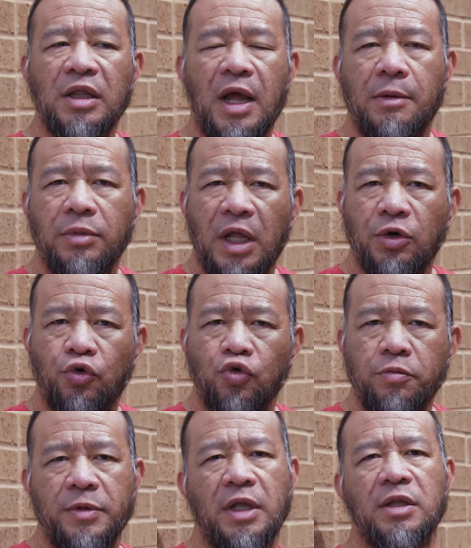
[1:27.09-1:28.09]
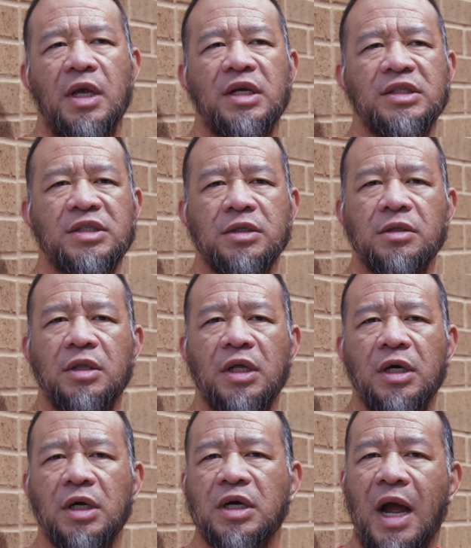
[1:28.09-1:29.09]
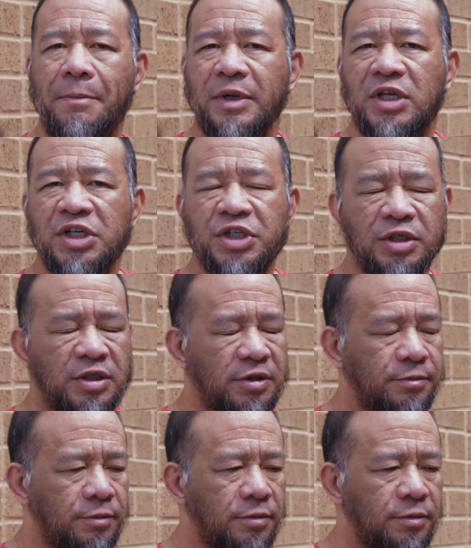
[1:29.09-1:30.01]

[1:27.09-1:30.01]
that group that does the competitions.